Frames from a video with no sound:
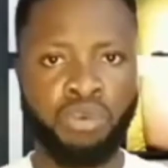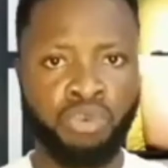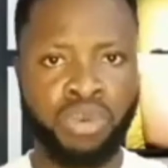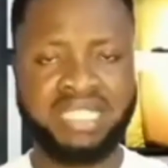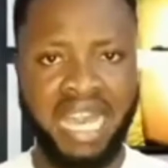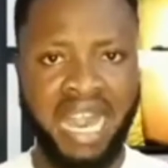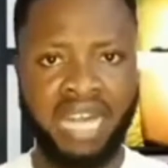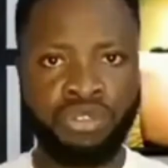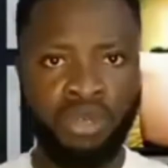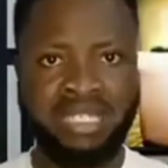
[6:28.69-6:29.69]
which are
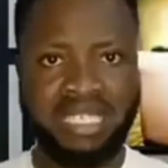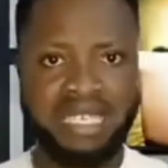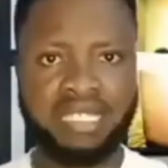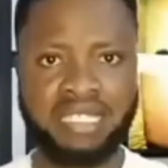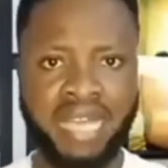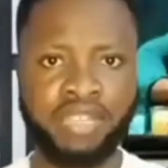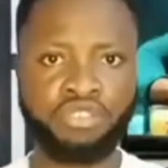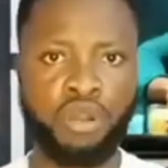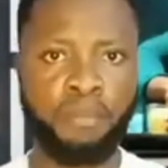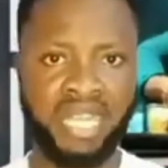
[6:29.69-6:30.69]
not inside
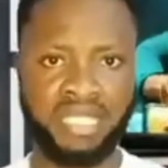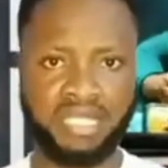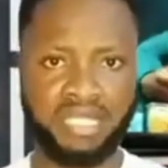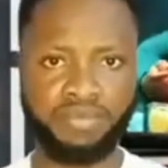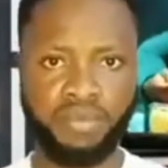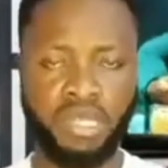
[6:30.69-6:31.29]
your budget.